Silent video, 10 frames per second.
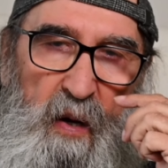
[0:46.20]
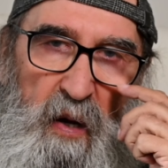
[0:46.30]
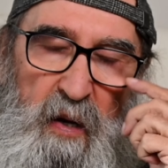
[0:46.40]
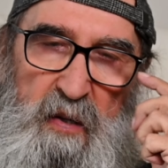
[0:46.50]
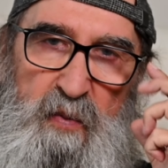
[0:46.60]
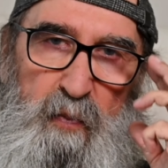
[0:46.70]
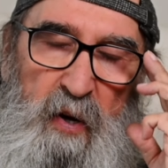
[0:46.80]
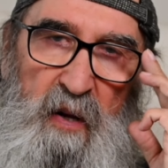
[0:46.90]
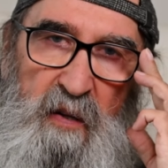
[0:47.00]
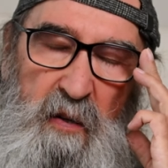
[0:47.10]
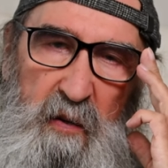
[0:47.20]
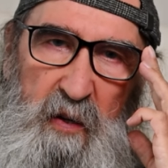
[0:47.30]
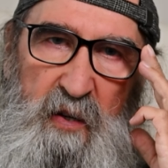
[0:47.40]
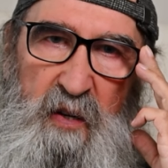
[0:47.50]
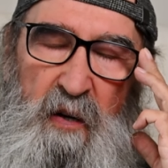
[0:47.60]
is built on
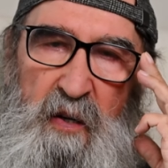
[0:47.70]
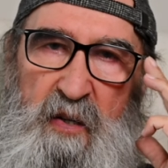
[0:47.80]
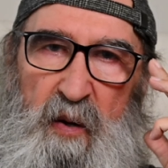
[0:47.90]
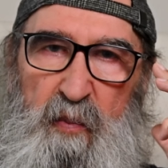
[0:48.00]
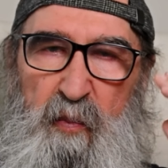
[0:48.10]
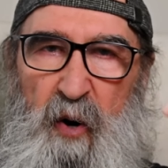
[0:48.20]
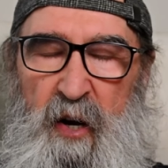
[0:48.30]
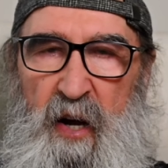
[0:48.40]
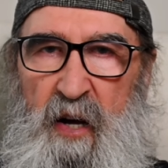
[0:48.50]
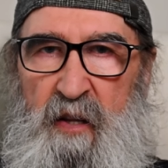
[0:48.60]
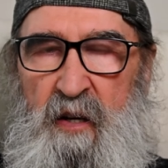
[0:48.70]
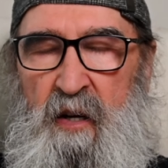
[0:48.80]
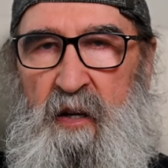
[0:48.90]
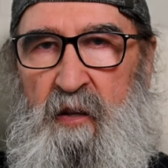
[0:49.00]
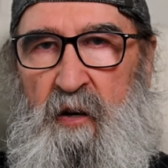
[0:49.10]
this concept by
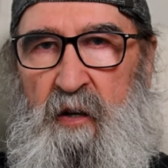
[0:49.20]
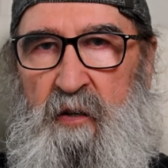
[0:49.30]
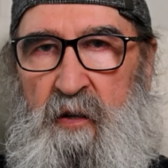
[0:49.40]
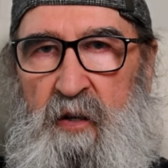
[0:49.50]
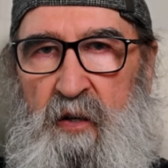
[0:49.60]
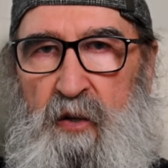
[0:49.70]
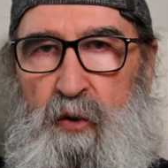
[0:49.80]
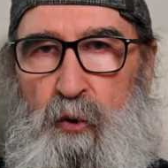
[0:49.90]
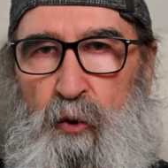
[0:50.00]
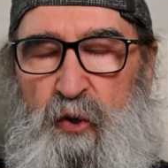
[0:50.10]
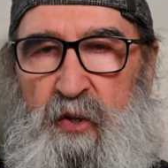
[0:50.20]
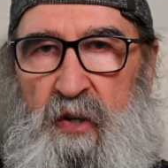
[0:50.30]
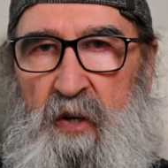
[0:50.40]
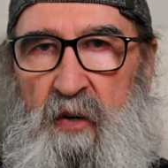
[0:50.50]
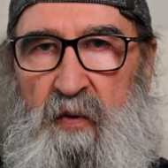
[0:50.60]
adding another source
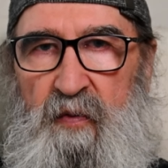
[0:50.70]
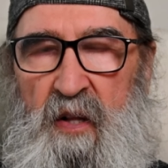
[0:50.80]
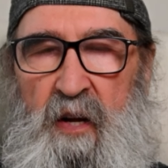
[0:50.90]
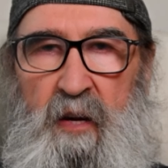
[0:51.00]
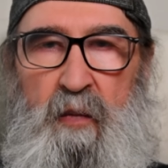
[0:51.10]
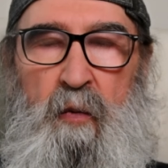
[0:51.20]
of light.